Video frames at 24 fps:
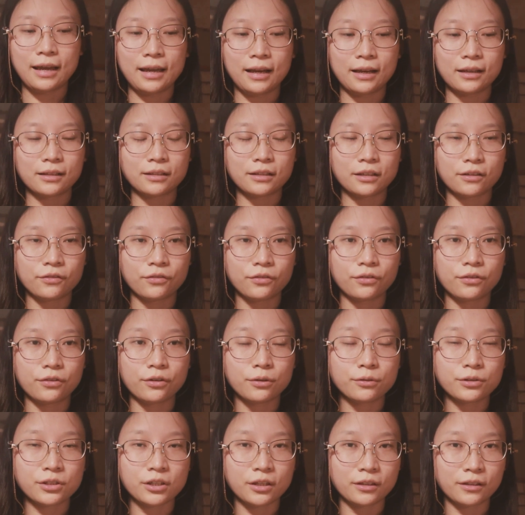and
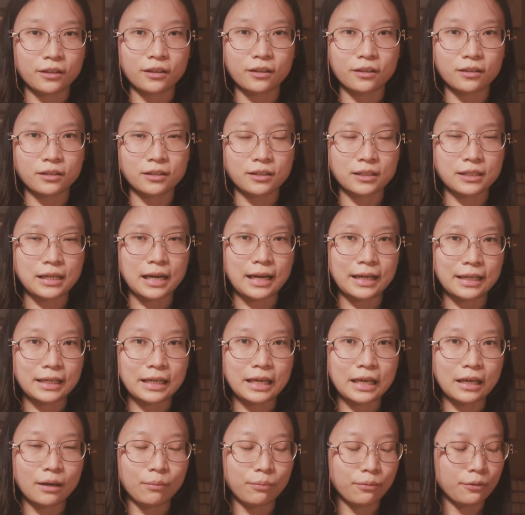those are the things I
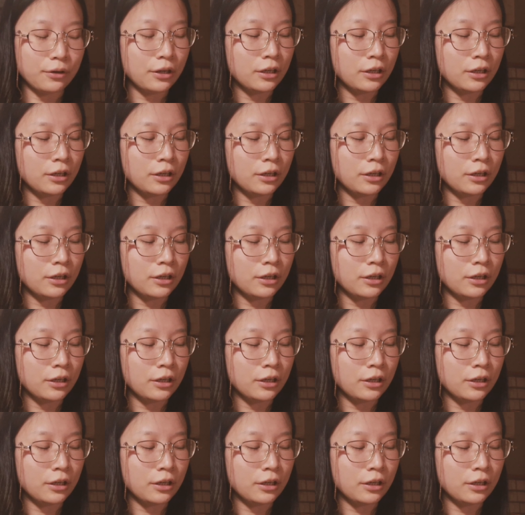keep